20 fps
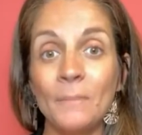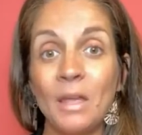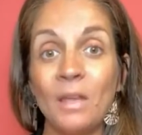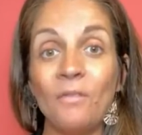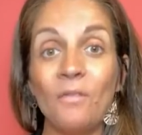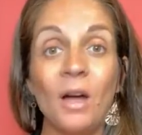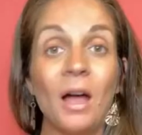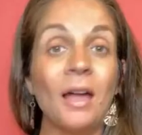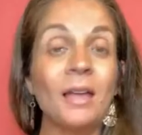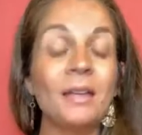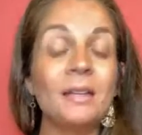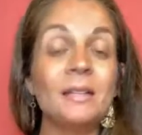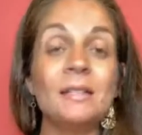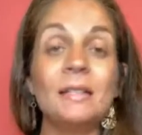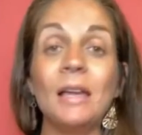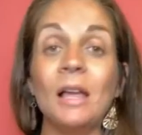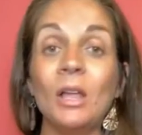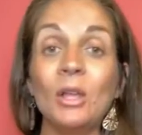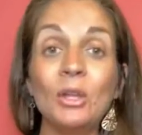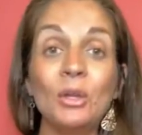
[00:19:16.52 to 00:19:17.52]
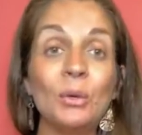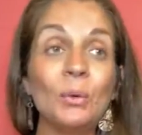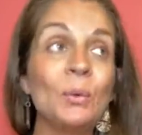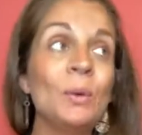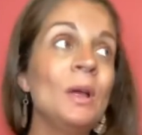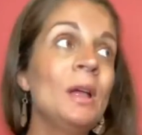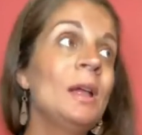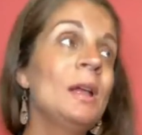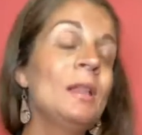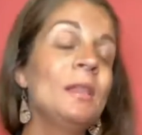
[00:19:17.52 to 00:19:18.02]
If I could tell you
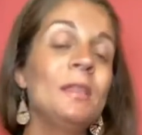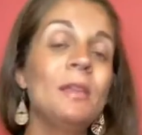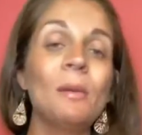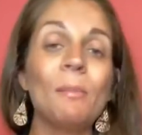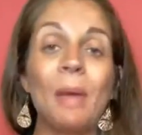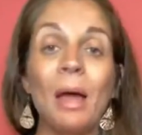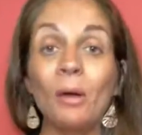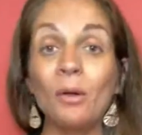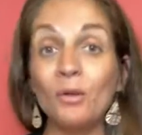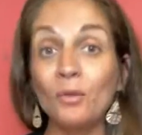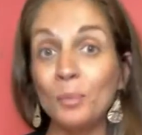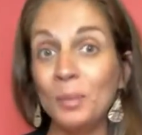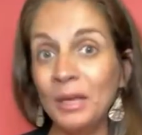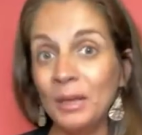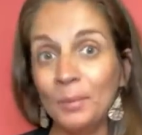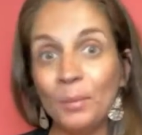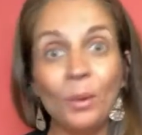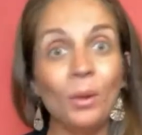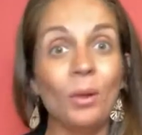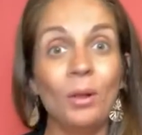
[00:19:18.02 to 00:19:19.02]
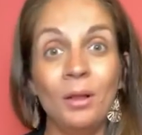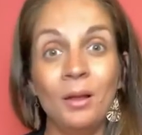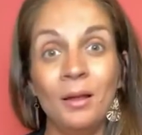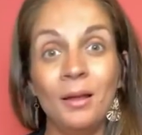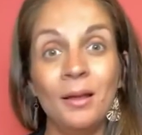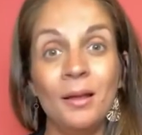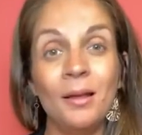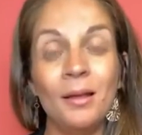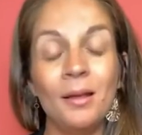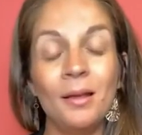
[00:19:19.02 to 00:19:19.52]
the amount of people
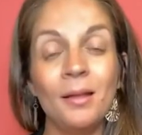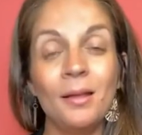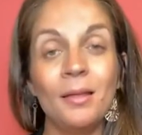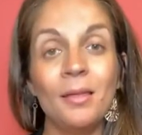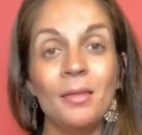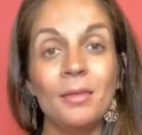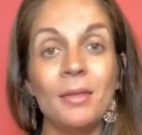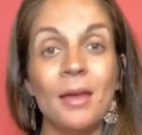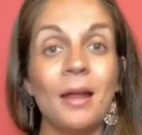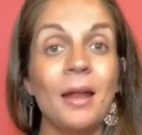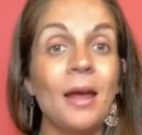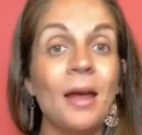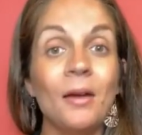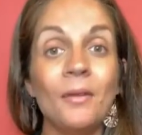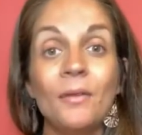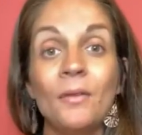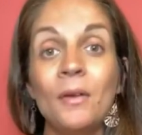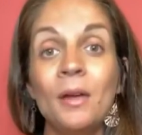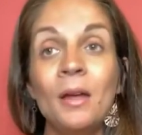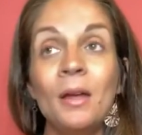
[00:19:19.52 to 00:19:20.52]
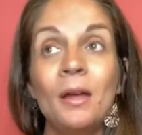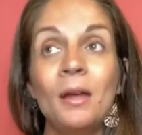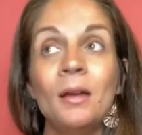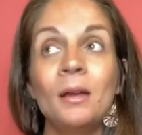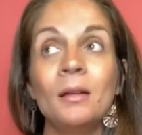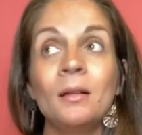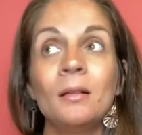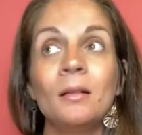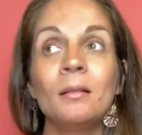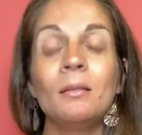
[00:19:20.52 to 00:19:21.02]
that have
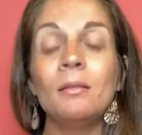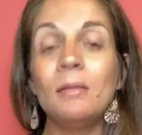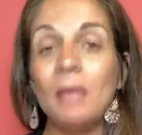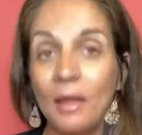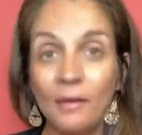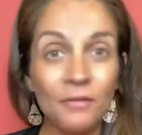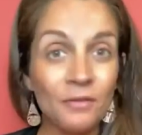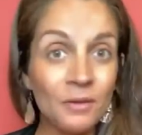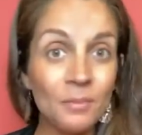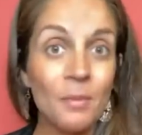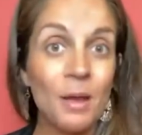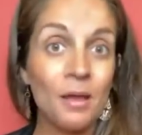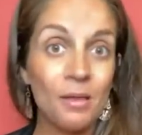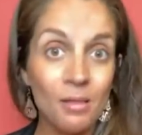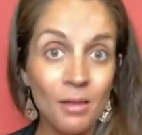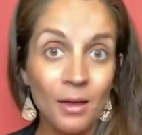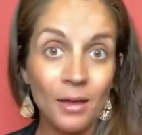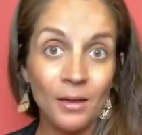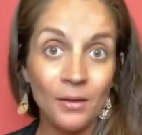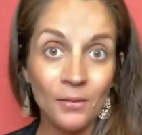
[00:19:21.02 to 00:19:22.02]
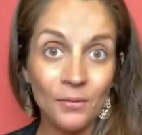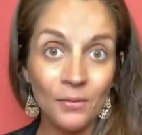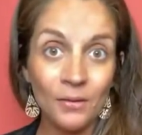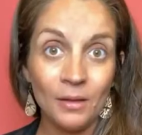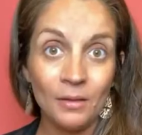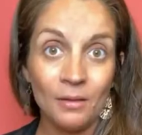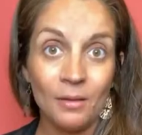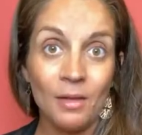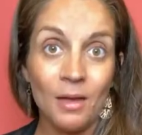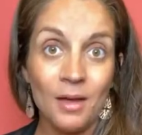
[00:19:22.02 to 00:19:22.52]
left my life
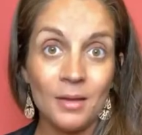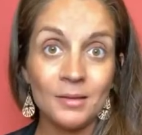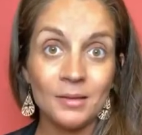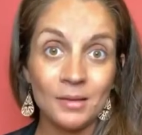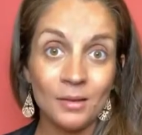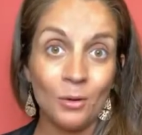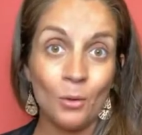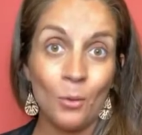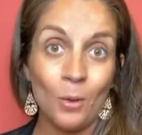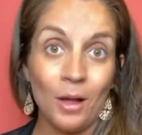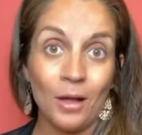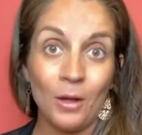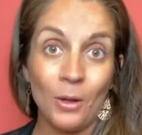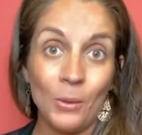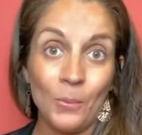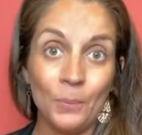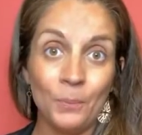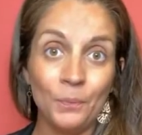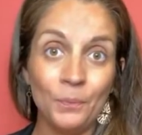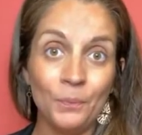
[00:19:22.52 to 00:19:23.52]
in the last little while,